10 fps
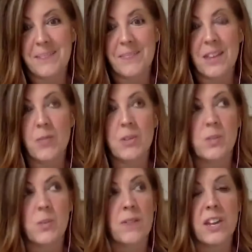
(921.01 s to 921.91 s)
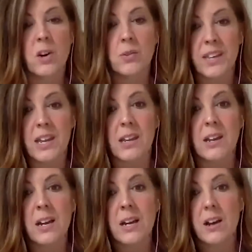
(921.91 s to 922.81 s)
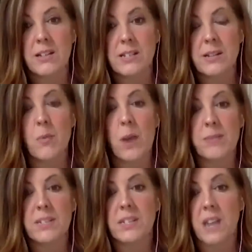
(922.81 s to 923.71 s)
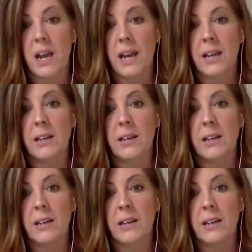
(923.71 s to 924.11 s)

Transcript: It was one of the only custom web design